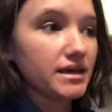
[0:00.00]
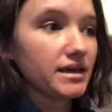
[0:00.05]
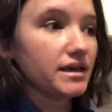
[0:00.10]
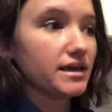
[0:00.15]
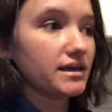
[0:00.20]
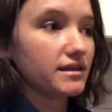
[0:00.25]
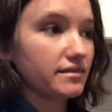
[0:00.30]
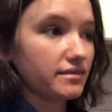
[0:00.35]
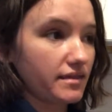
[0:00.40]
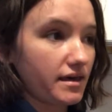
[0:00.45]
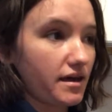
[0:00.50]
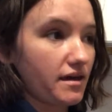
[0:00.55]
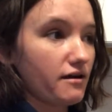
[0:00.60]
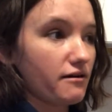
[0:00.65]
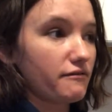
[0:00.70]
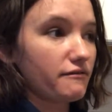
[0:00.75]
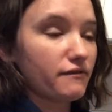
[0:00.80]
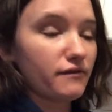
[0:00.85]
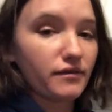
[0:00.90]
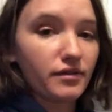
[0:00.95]
in
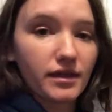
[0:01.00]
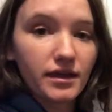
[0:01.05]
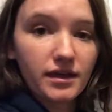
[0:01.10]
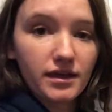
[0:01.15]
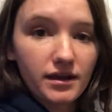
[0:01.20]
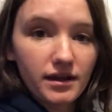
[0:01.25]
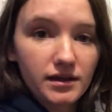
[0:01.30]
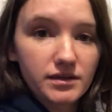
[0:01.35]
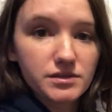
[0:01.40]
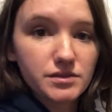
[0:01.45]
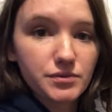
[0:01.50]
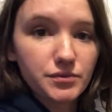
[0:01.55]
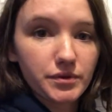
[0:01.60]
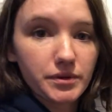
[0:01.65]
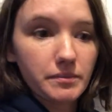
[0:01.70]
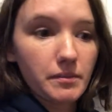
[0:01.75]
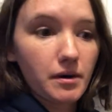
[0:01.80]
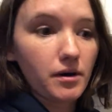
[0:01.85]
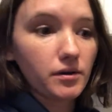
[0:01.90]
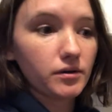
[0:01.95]
there for like a nice
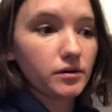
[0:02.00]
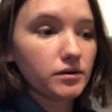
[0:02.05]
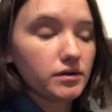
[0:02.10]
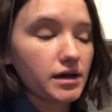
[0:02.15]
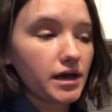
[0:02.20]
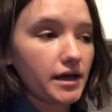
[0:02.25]
remodel,